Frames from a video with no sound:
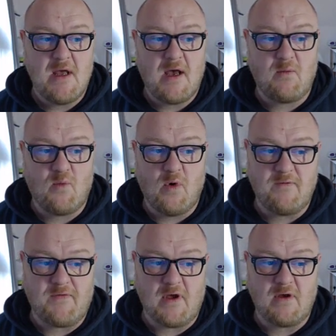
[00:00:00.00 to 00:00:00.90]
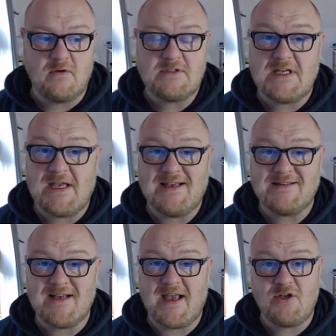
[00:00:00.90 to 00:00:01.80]
And one of those
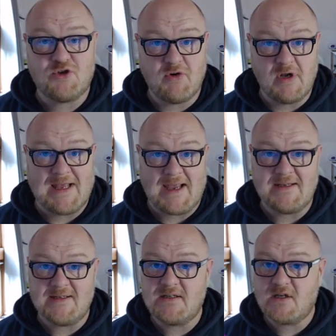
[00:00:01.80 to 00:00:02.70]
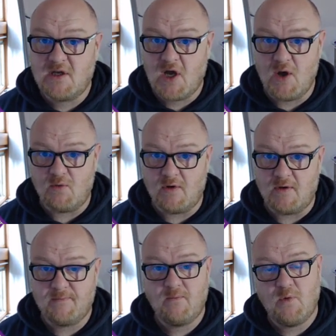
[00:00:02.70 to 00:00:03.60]
is a truncated cone,
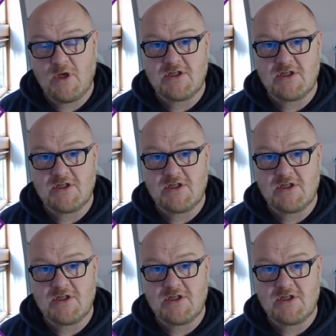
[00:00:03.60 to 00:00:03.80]
which